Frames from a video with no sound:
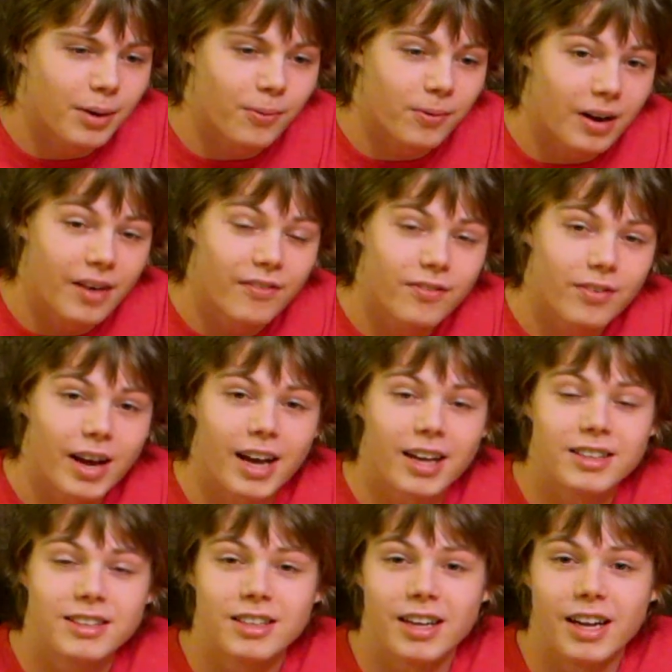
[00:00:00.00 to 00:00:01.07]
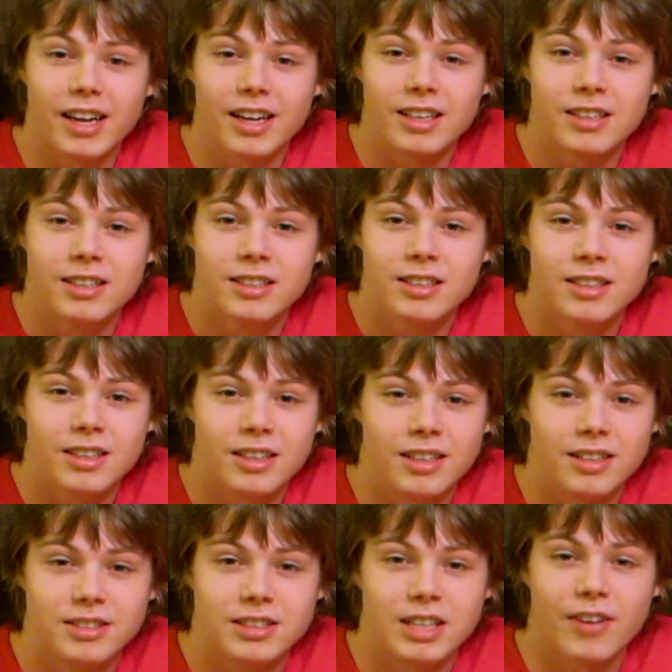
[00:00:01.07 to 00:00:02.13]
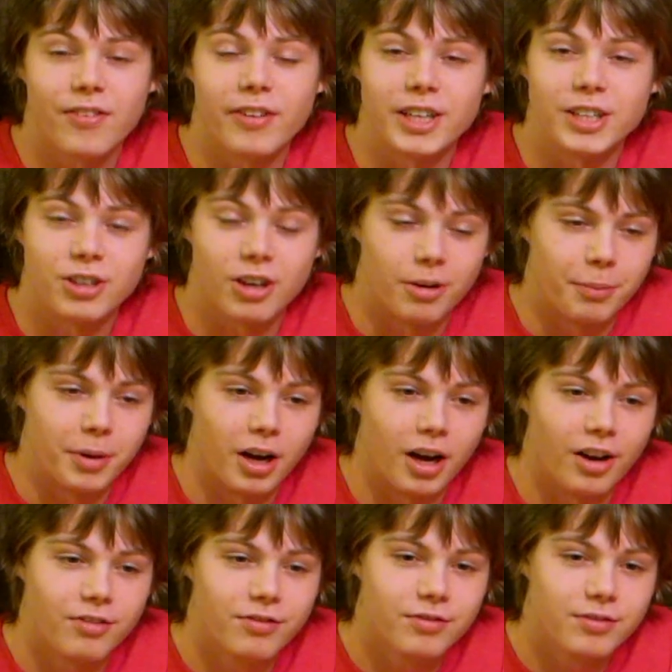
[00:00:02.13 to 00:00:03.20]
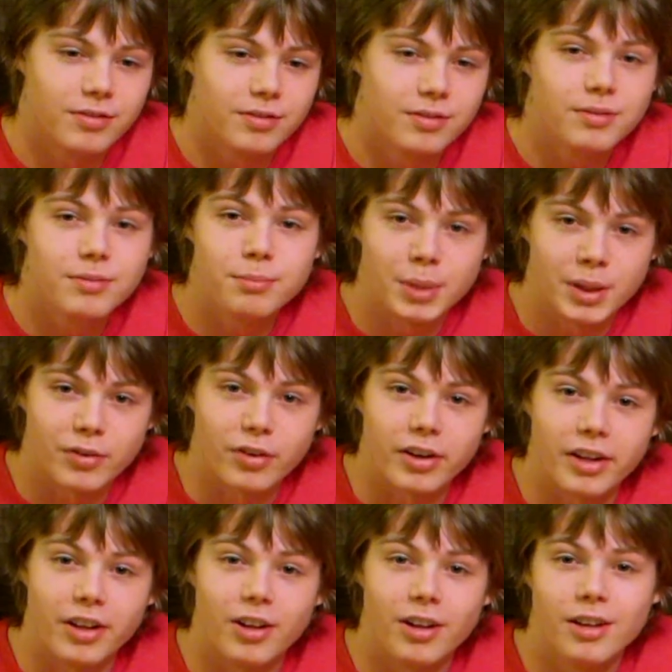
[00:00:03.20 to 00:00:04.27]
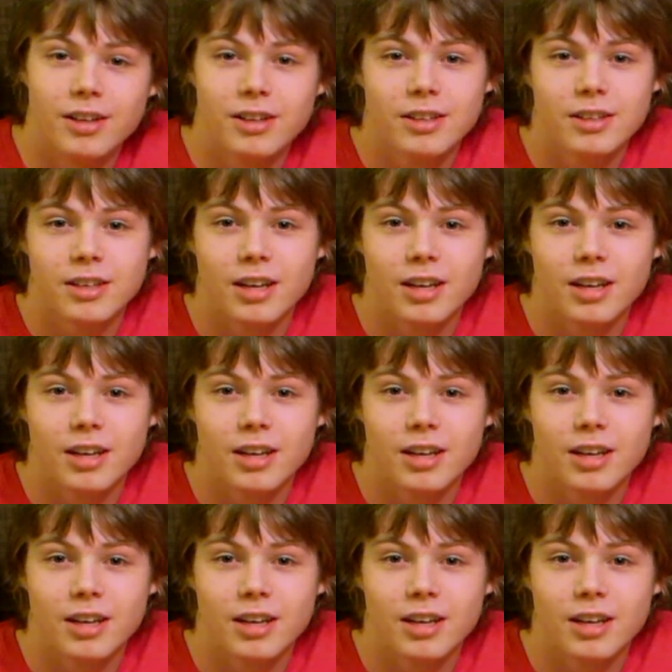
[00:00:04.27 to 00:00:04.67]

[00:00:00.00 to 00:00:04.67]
But what I've had today has definitely turned me off beaver tail.